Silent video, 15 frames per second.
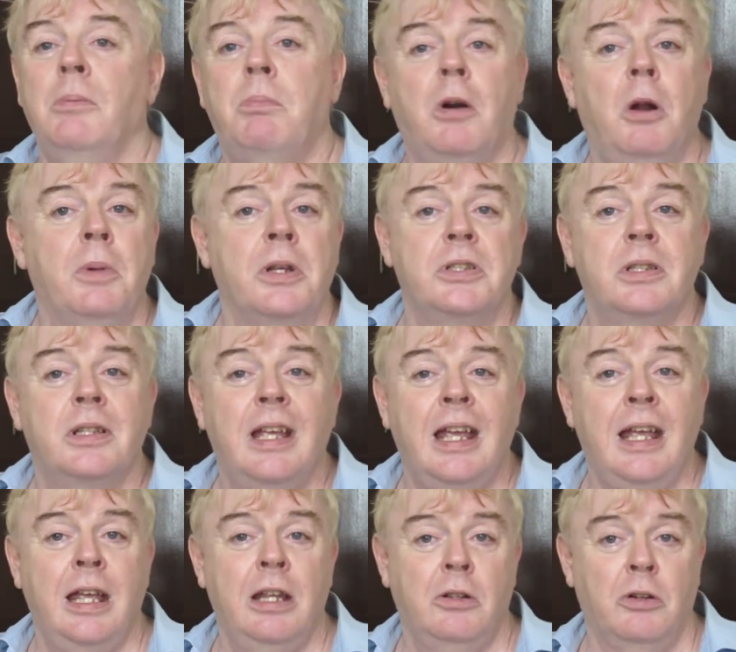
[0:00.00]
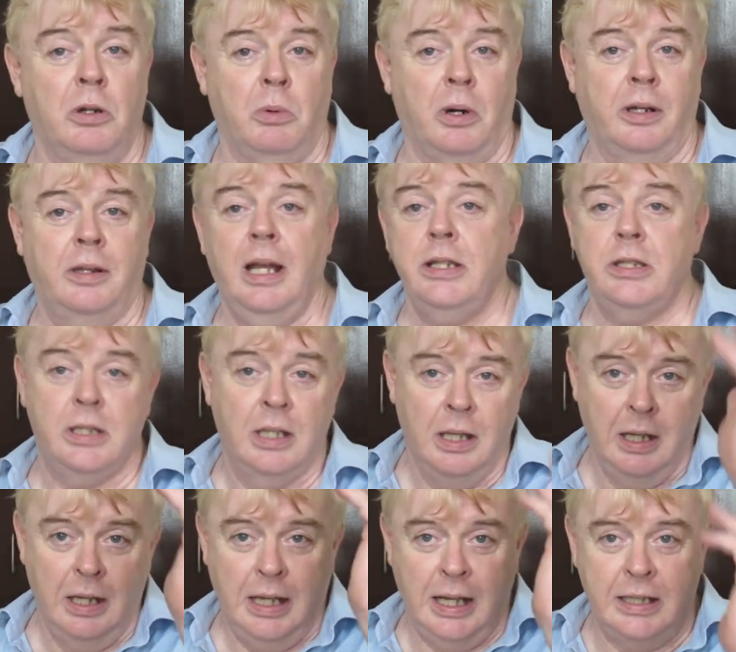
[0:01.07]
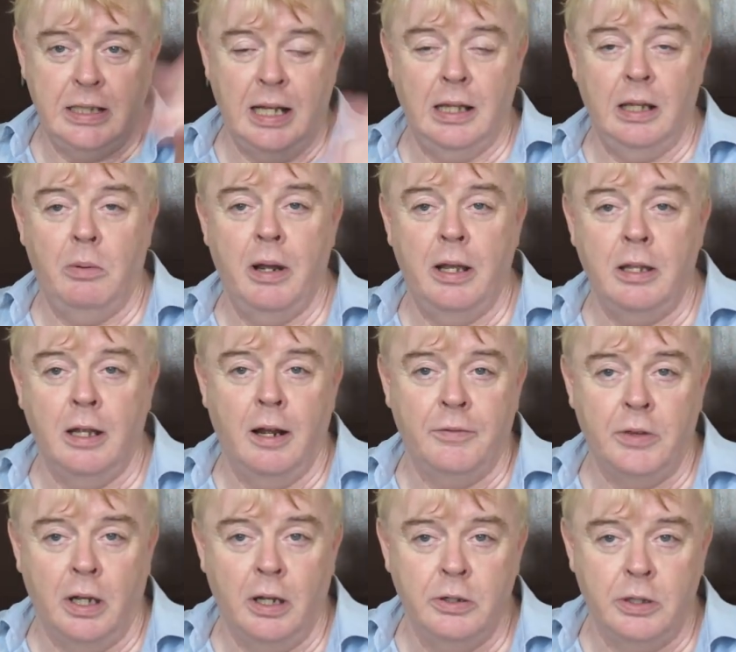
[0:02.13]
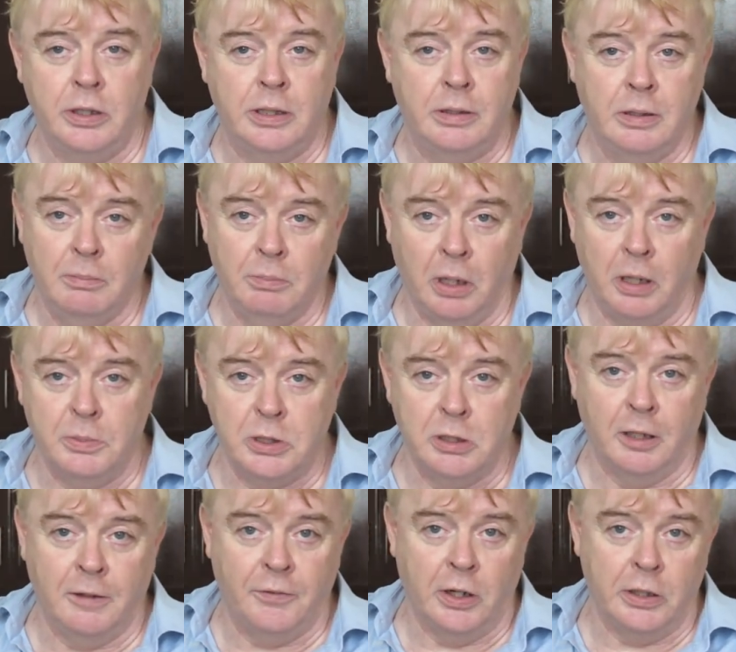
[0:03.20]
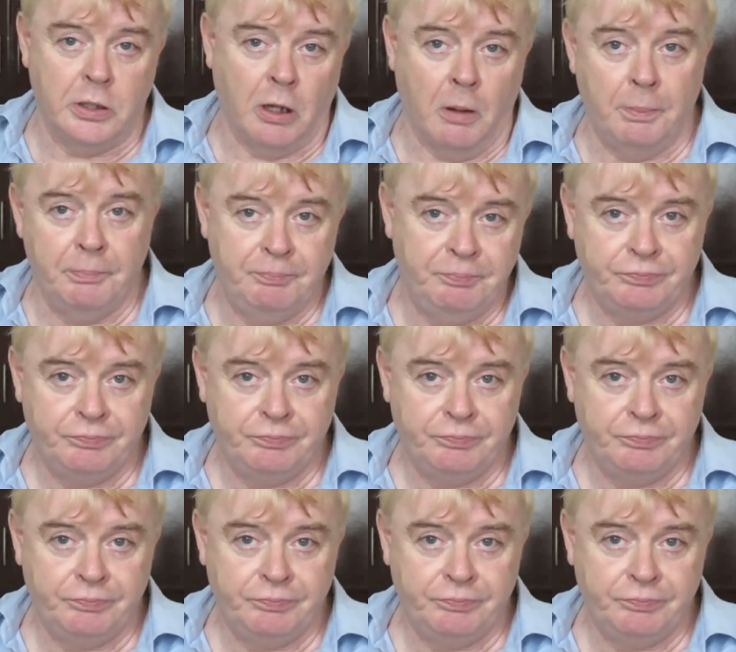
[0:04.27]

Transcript: Promise, it ain't going to work. That's exactly why you have the hundred buttons looking for a top.